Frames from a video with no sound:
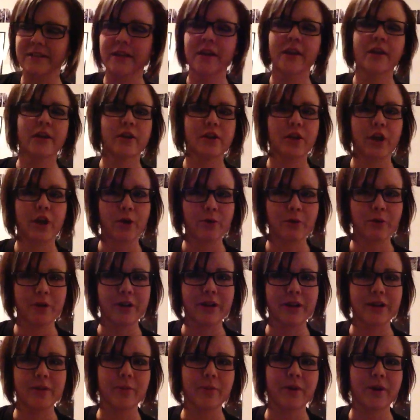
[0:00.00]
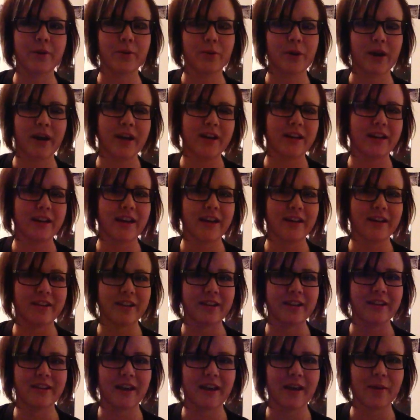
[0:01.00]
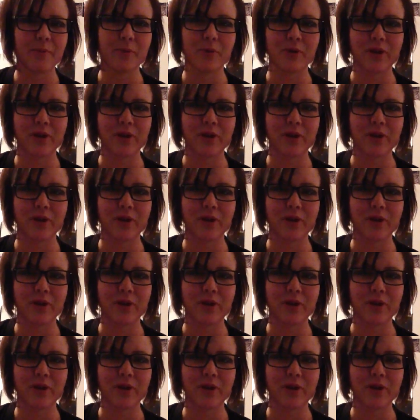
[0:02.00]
Not really, but I could act like that.